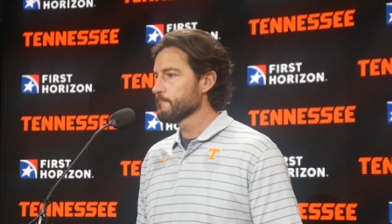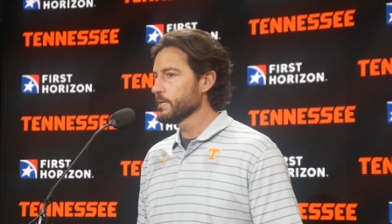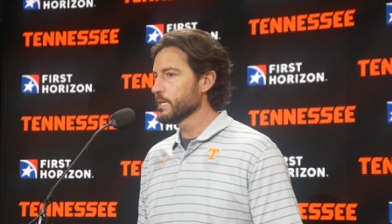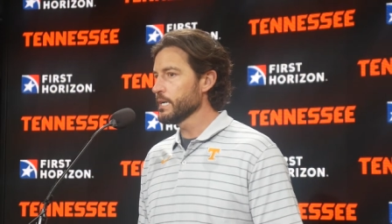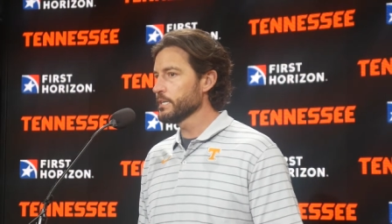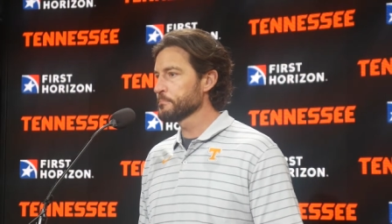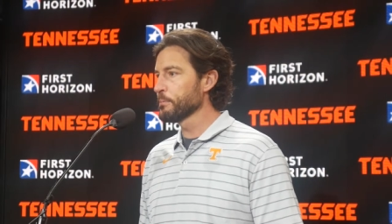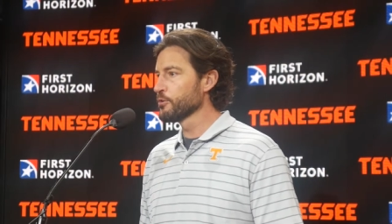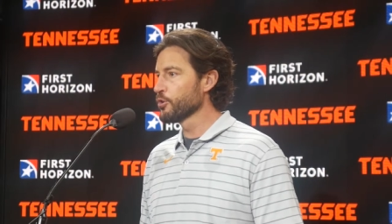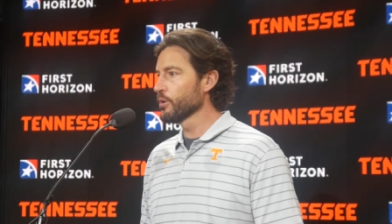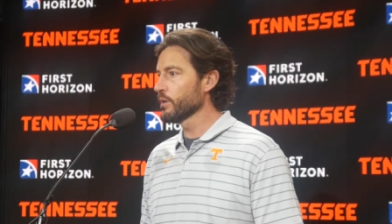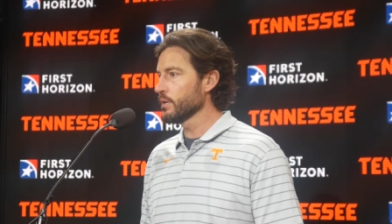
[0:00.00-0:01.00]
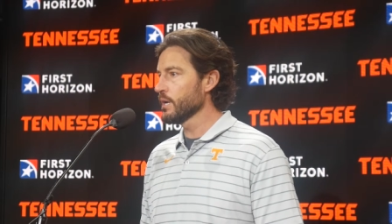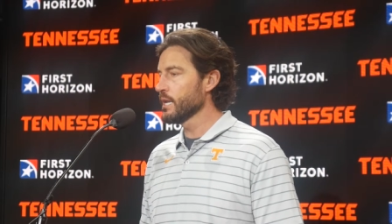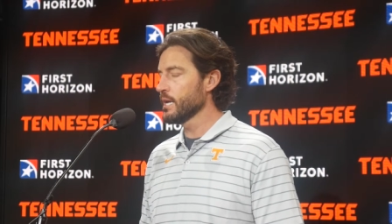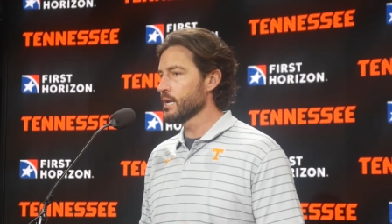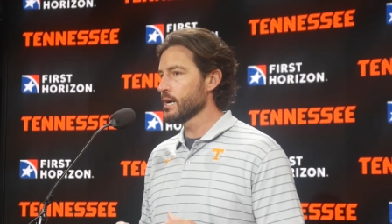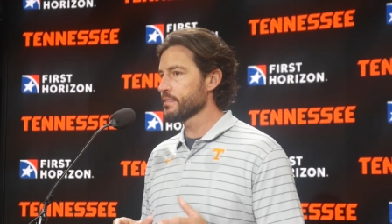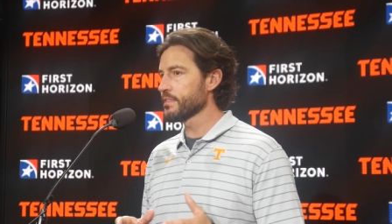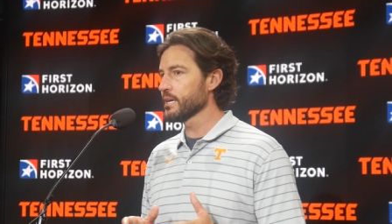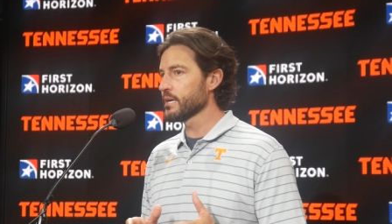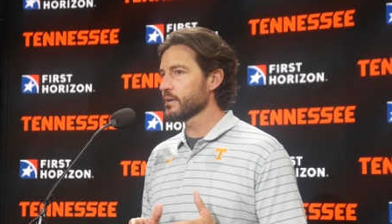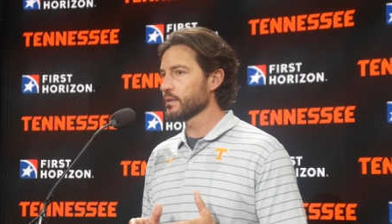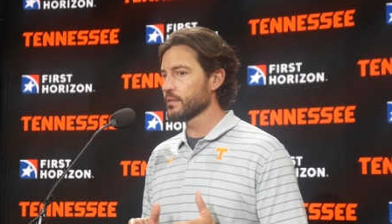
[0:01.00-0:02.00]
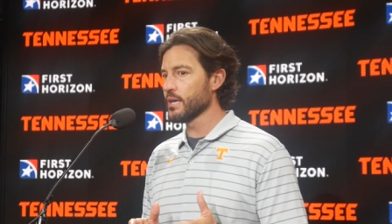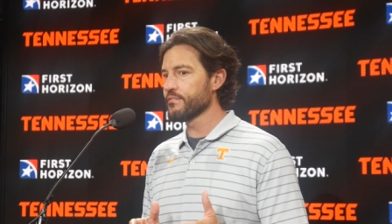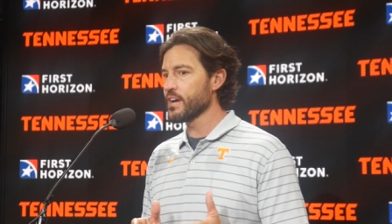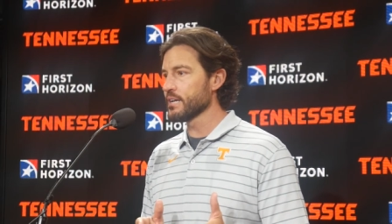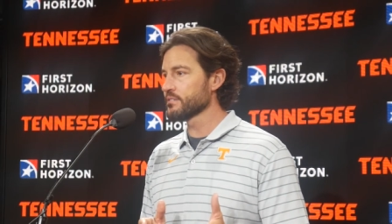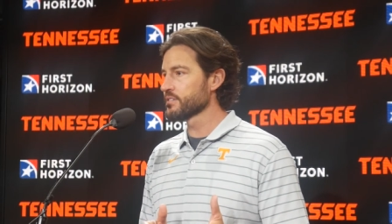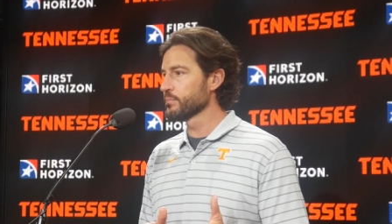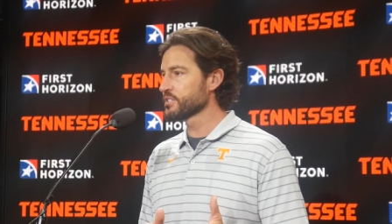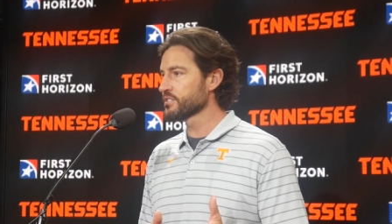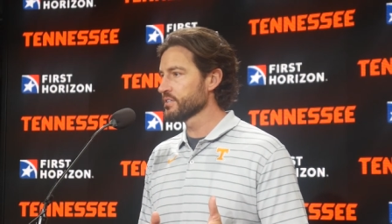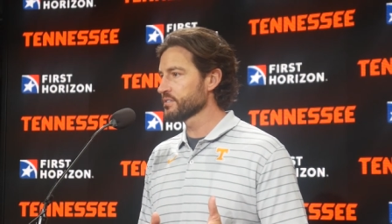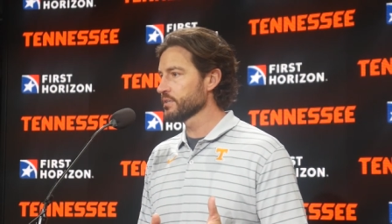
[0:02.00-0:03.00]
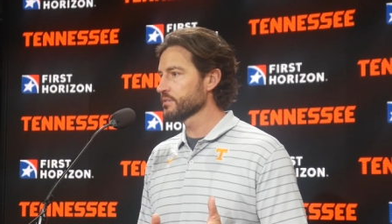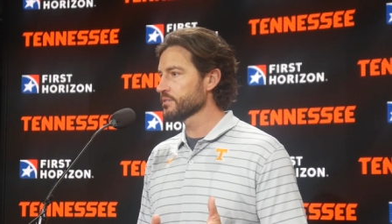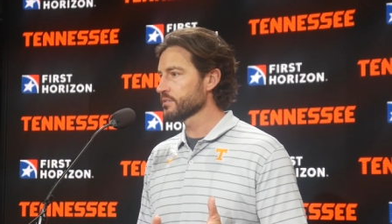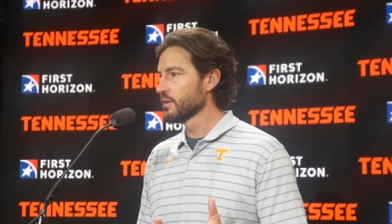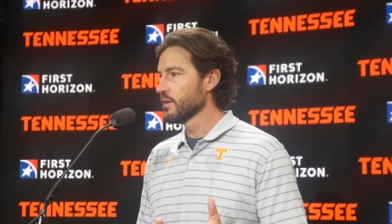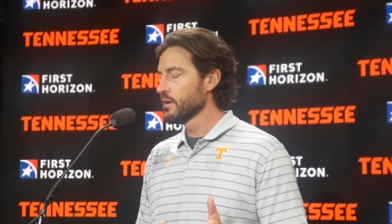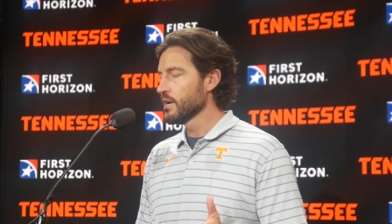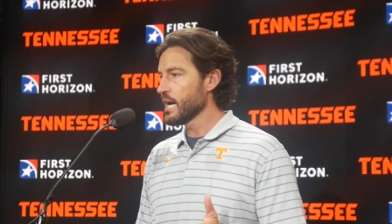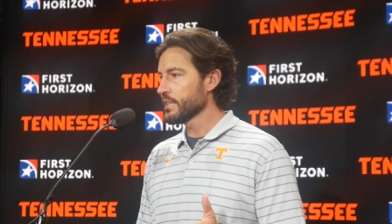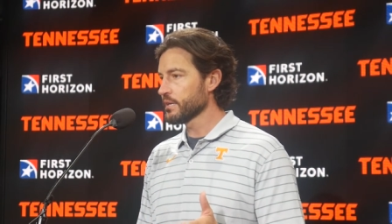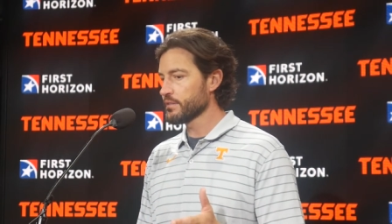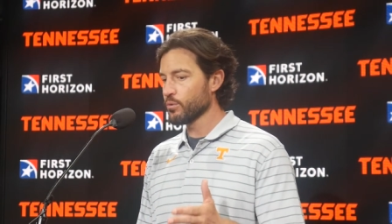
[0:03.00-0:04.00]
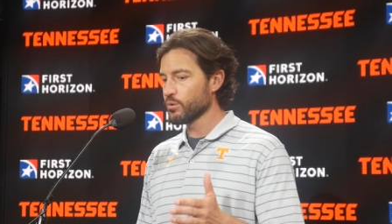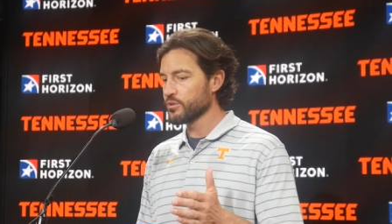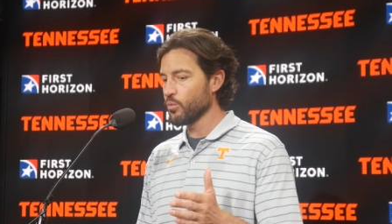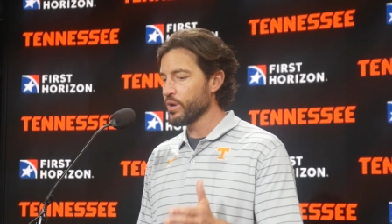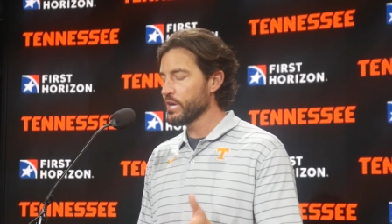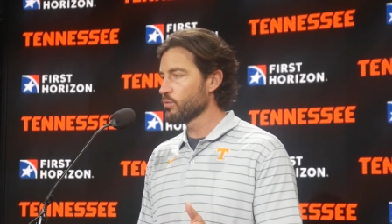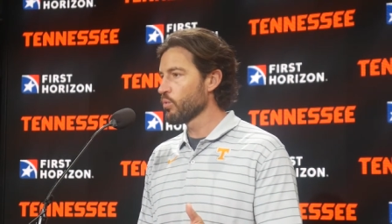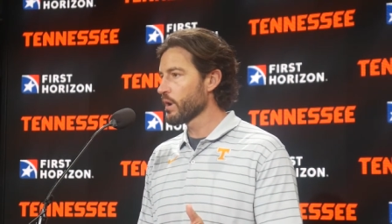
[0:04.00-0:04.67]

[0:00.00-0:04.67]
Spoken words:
It's been good, and I think they've gotten some assistance. I think there was a week